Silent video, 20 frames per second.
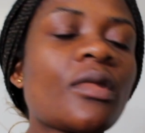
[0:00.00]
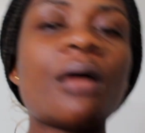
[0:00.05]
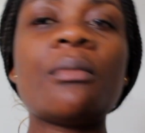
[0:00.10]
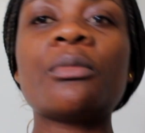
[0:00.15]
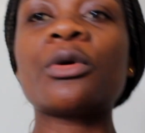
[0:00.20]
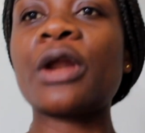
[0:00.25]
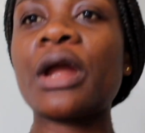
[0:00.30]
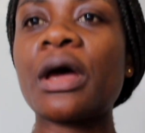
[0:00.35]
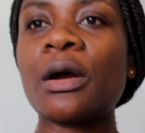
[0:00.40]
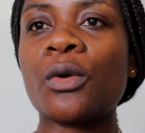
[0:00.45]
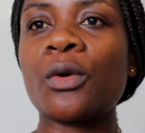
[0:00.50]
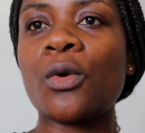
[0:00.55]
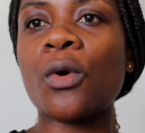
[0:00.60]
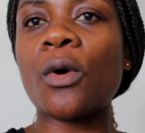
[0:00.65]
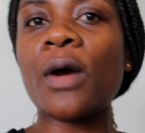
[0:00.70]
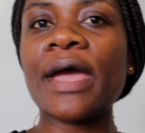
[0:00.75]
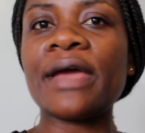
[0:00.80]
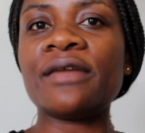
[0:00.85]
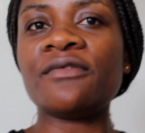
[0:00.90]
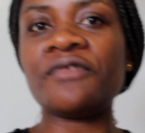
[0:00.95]
I'm gonna
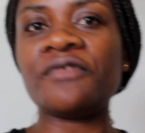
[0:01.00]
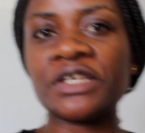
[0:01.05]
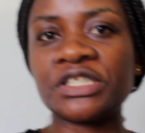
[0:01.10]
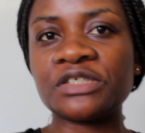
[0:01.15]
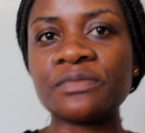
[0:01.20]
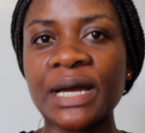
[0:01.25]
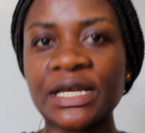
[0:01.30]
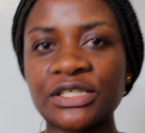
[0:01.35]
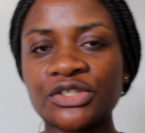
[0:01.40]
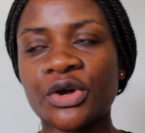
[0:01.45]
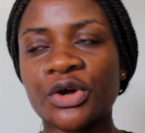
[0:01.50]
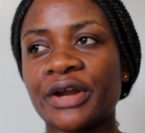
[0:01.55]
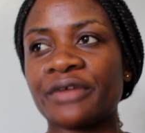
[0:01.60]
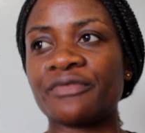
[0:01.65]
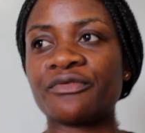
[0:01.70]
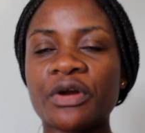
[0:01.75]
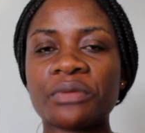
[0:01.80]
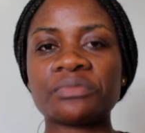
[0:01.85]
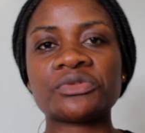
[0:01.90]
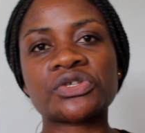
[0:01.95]
go and fetch my daughter
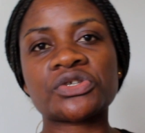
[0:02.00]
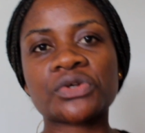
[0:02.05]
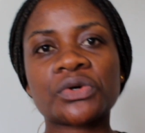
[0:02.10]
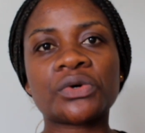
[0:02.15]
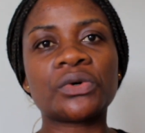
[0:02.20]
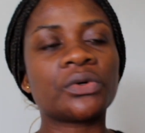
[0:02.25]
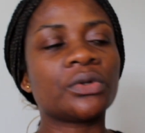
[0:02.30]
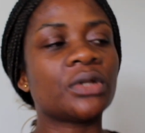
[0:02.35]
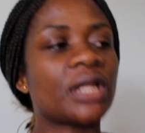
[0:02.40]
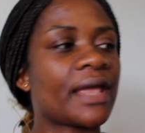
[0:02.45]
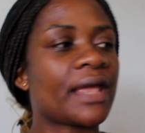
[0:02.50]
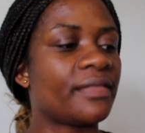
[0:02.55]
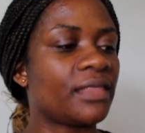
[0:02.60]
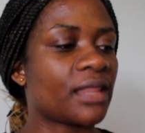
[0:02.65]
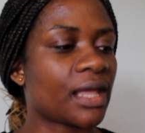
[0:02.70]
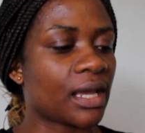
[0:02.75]
from school and